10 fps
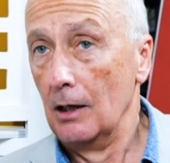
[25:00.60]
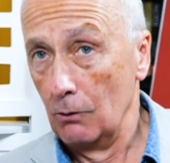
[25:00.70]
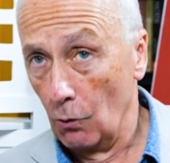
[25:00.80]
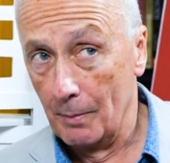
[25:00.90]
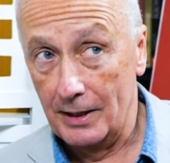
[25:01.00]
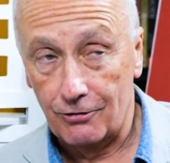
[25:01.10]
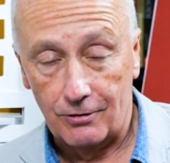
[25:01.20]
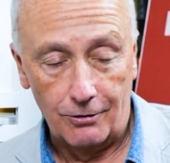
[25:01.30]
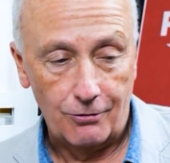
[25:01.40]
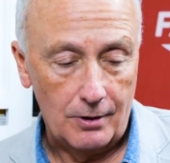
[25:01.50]
law
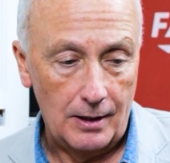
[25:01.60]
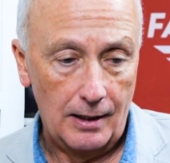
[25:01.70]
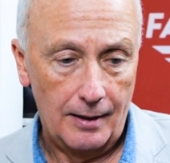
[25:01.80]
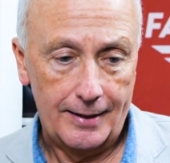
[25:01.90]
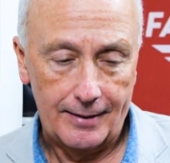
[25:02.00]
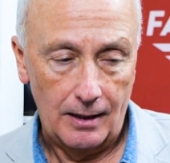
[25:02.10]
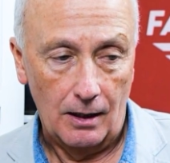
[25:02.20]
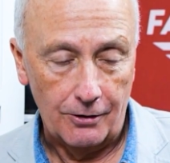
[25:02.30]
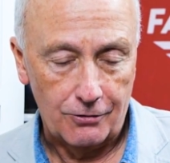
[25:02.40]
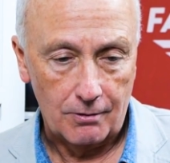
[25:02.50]
ministers at their
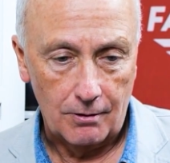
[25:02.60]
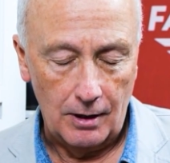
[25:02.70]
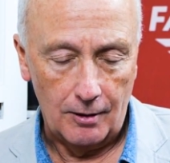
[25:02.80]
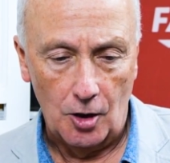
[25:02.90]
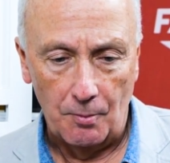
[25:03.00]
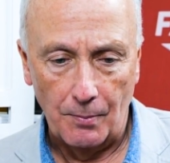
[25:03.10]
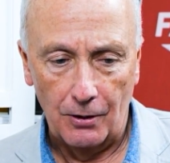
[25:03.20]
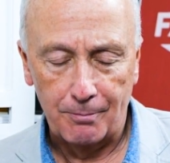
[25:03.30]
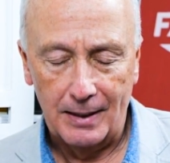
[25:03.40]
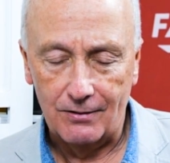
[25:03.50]
last
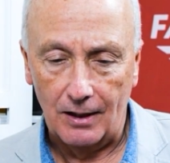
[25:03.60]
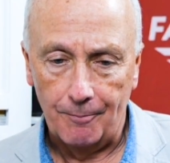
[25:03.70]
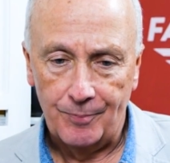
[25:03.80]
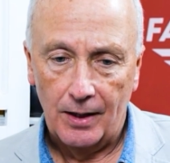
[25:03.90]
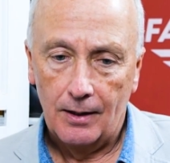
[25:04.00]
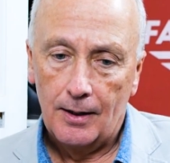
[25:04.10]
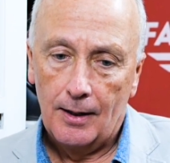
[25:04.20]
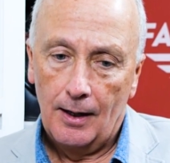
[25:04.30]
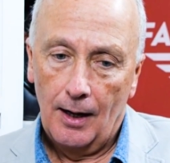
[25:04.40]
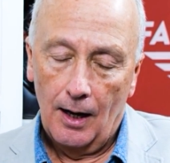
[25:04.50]
Commonwealth meeting.
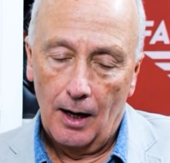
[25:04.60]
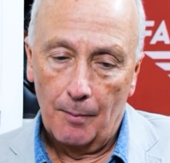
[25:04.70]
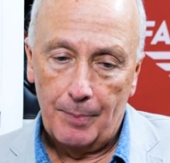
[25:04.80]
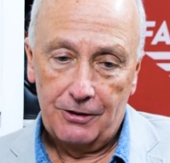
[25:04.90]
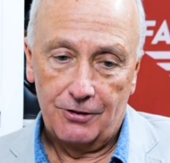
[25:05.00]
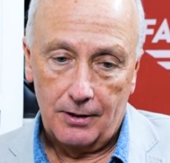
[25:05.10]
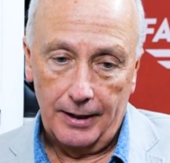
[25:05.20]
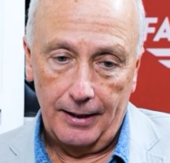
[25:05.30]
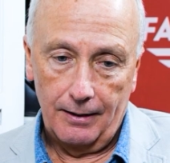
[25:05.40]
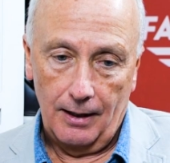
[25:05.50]
And
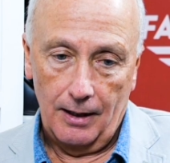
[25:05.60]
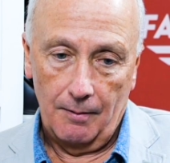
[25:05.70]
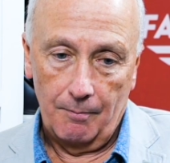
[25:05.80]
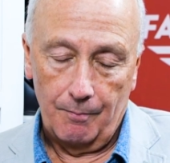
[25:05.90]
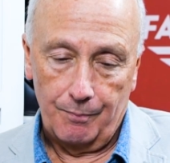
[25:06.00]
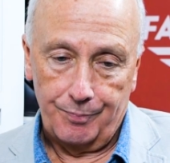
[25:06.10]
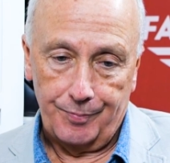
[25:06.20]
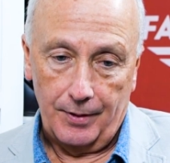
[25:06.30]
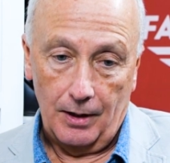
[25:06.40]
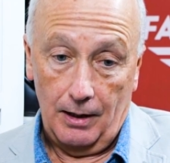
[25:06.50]
basically,
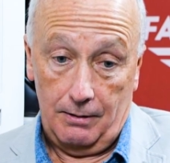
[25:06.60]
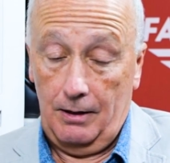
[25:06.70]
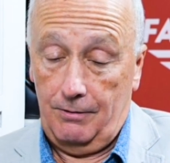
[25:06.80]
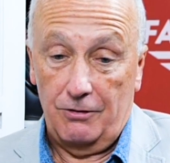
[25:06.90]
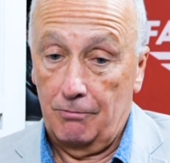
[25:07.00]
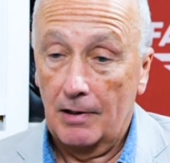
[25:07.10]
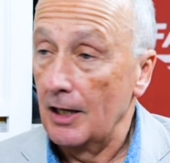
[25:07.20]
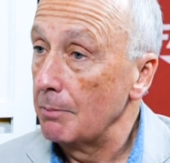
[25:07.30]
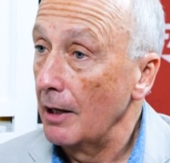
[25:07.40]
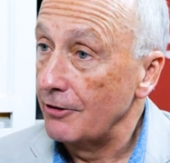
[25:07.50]
it doesn't really
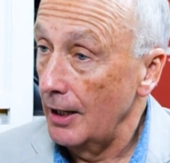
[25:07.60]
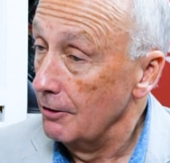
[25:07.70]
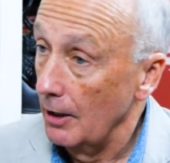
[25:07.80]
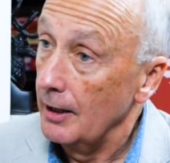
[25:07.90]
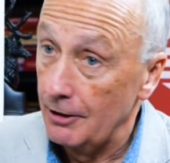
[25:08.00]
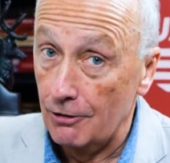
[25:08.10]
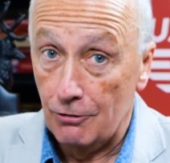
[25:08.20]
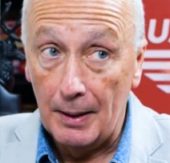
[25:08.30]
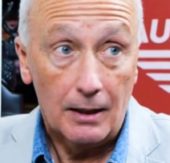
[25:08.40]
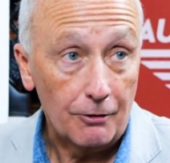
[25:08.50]
apply to India. India is
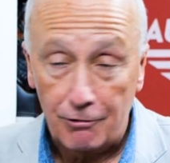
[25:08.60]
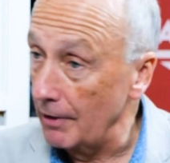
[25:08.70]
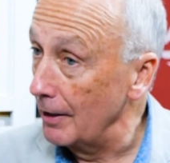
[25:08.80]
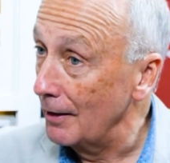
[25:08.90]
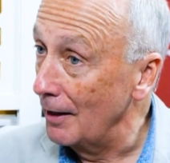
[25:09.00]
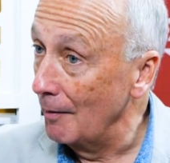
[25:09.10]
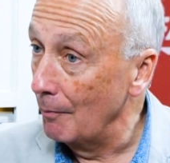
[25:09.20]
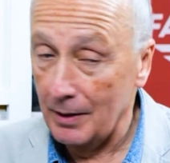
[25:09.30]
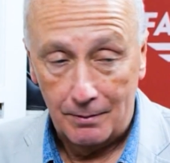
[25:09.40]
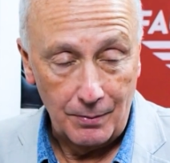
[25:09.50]
a big country
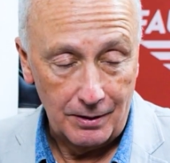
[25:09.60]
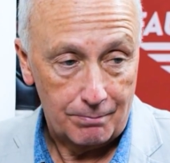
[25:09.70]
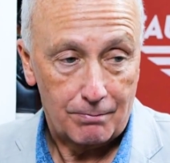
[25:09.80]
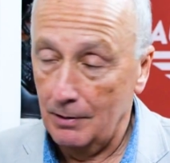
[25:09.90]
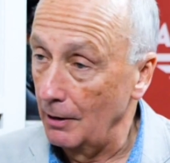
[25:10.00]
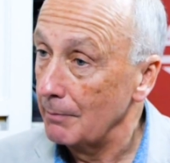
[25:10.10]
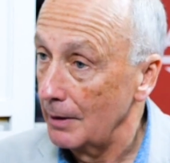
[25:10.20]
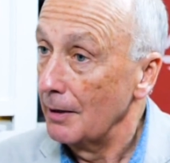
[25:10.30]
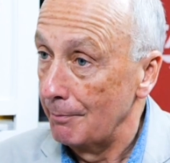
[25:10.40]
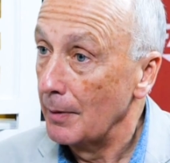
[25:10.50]
with
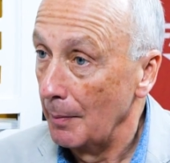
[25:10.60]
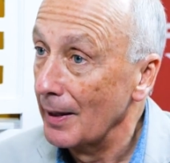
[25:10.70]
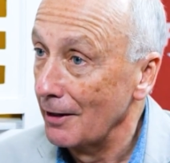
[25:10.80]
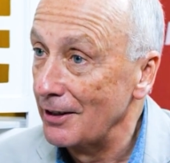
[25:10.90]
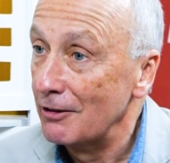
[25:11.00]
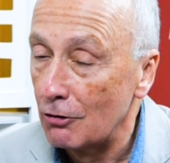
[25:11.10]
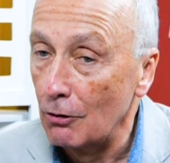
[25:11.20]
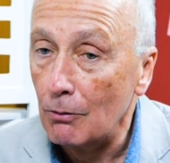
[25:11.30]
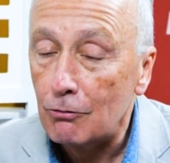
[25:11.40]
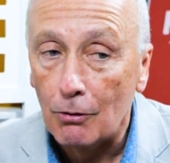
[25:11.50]
the ability
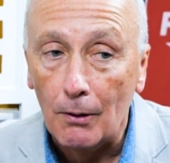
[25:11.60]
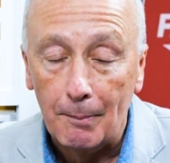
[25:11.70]
to